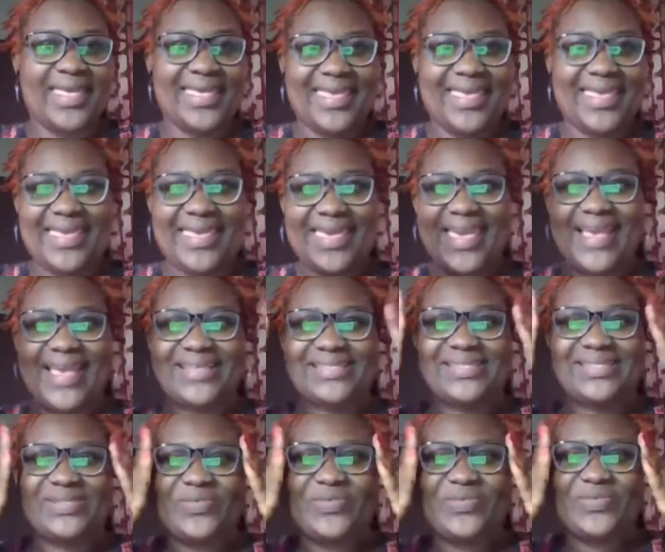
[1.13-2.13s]

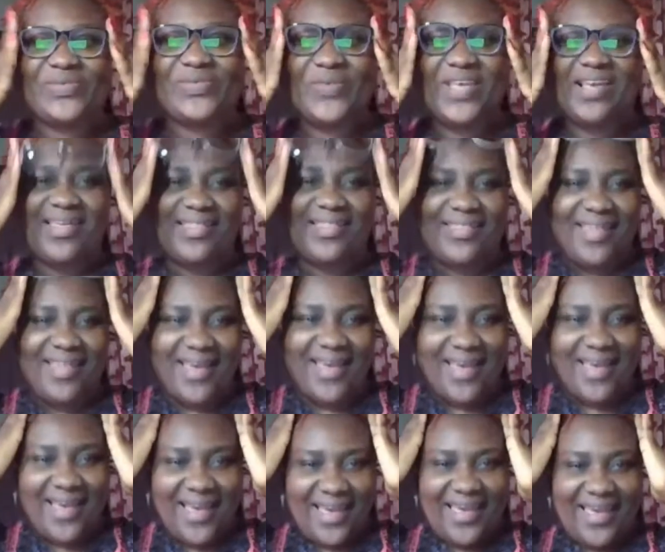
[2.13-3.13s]
Yes,
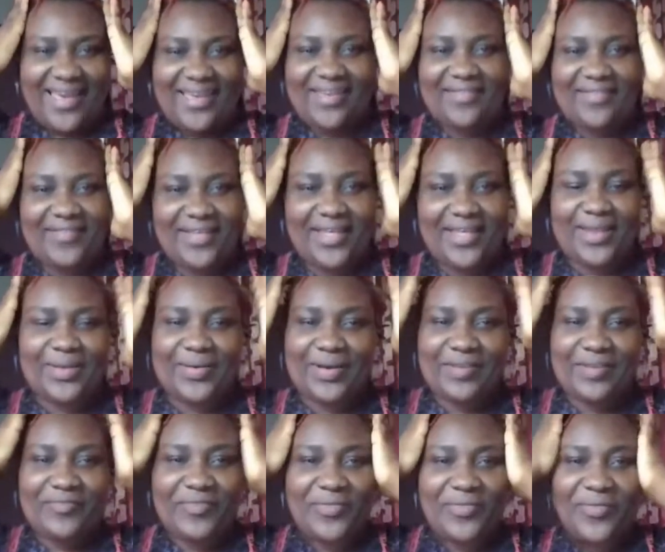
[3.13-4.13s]
alive. Hello,
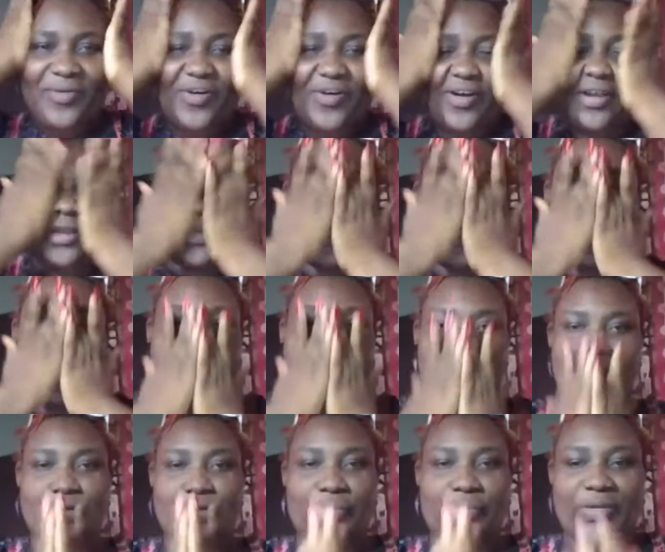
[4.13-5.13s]
everyone. How you
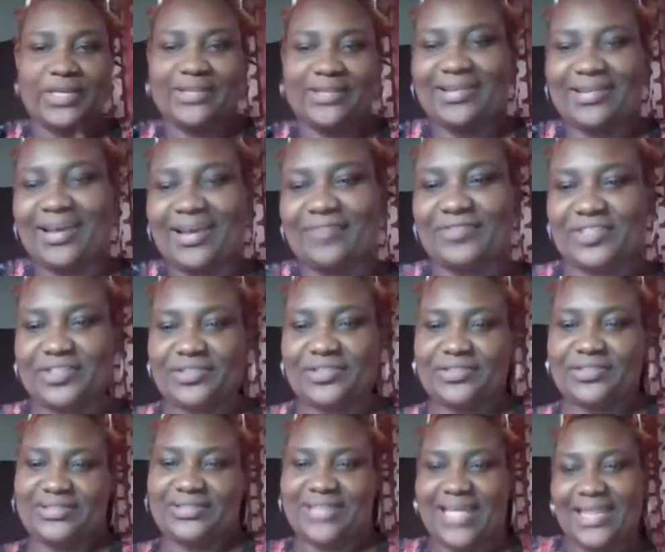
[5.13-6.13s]
doing? Good
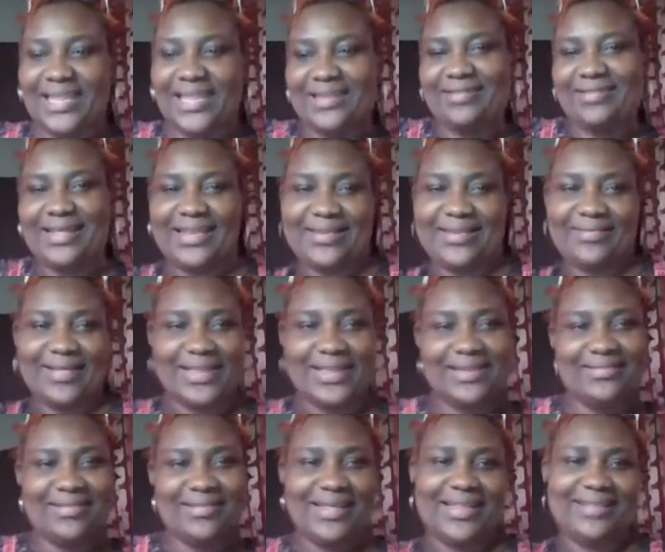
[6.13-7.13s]
afternoon. Hello, hello,
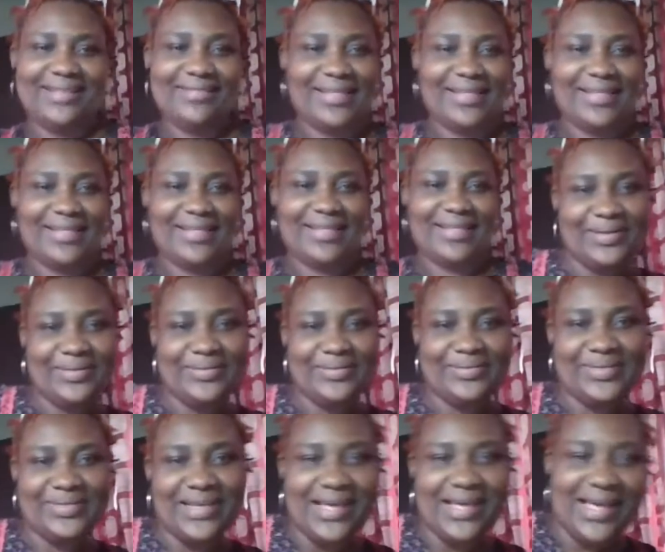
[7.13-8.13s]
hello, hello,
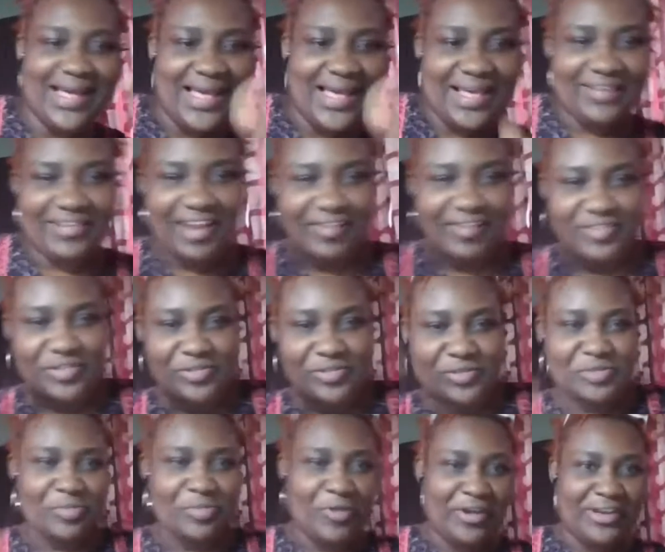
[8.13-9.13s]
hello. Good afternoon,
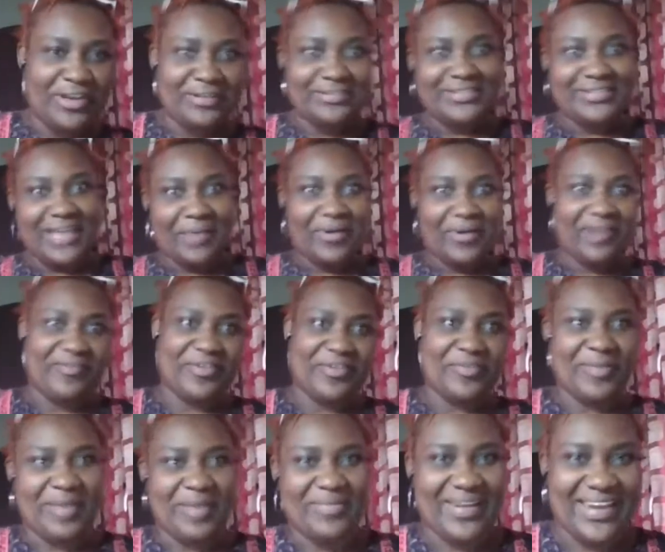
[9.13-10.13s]
good morning, good night, wherever you
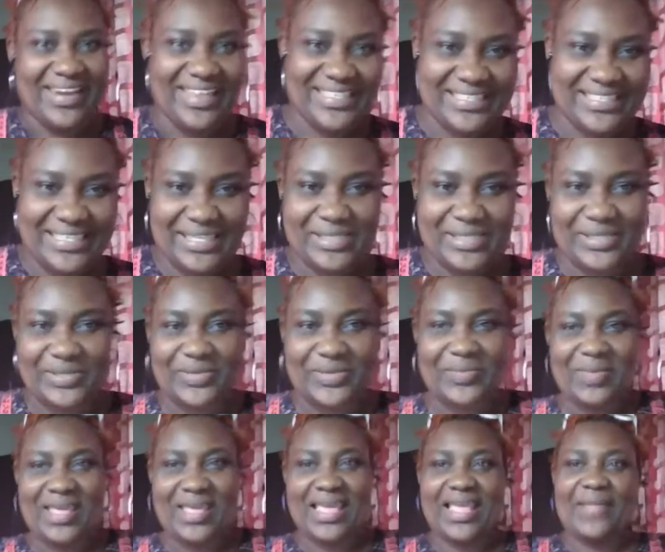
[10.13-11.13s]
might be listening to
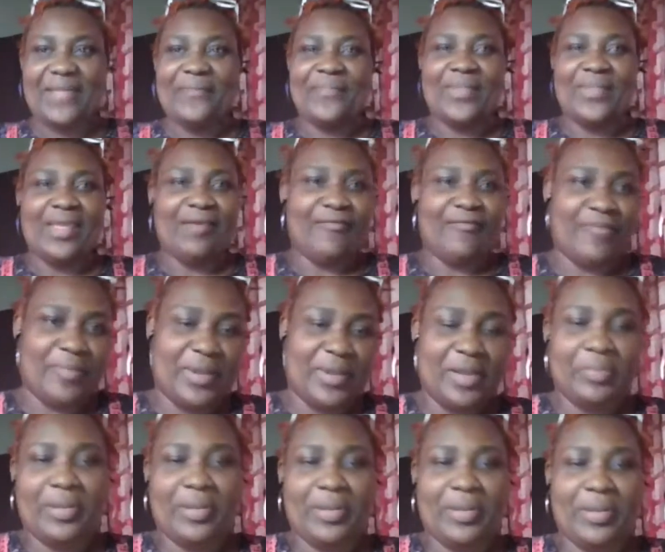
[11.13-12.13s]
me from
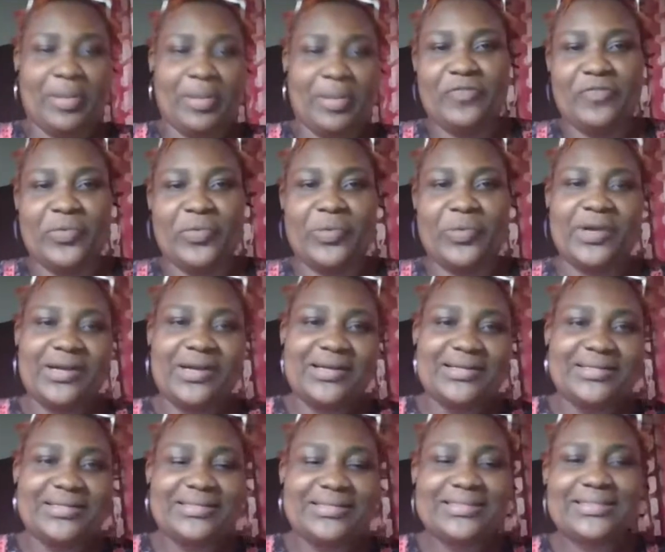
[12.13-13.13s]
any part of the
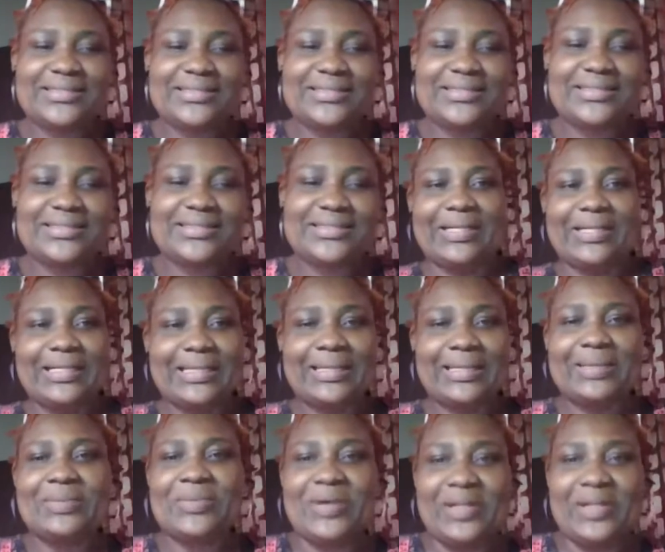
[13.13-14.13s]
world. You're welcome,
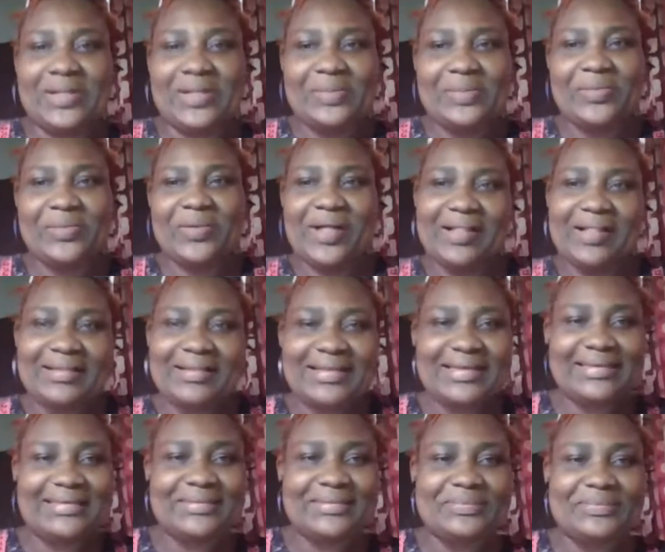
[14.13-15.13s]
welcome,
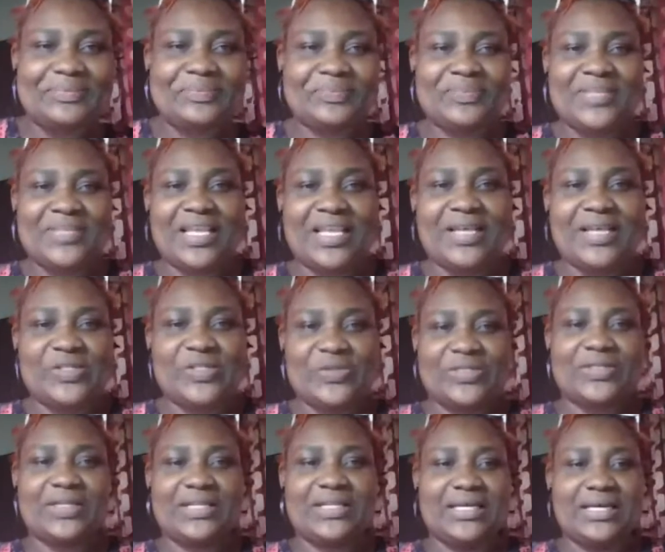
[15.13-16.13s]
welcome to
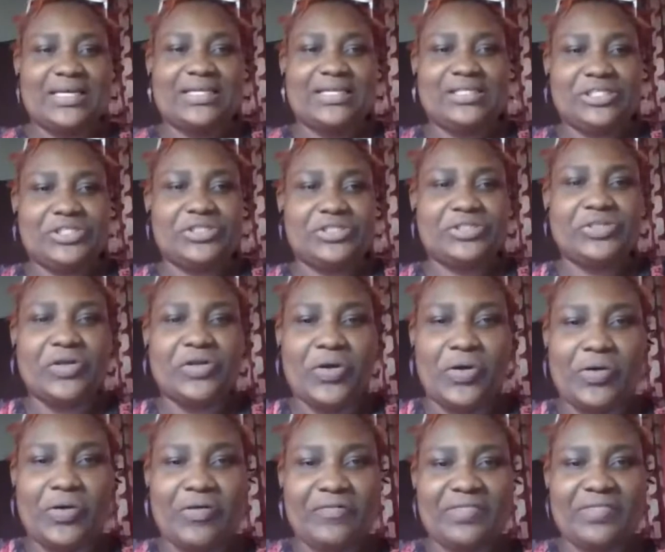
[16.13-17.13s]
another edition
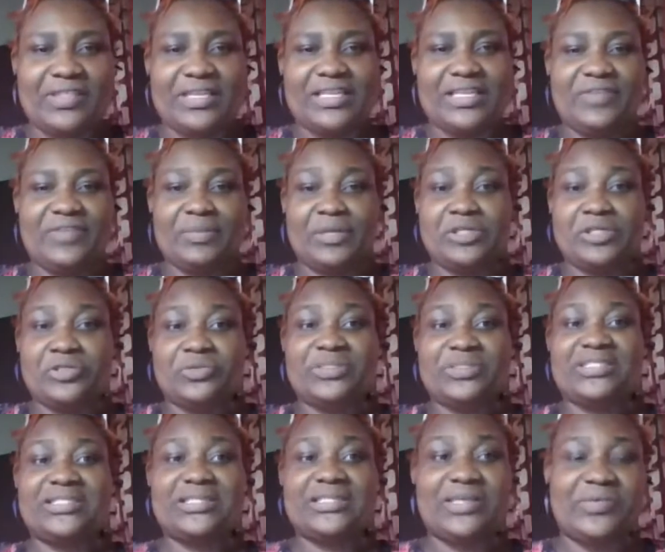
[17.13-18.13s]
of the Living My Truth
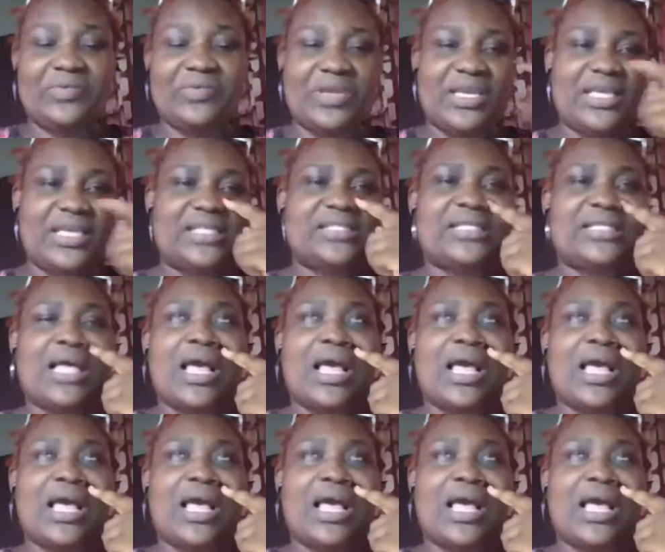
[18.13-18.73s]
series.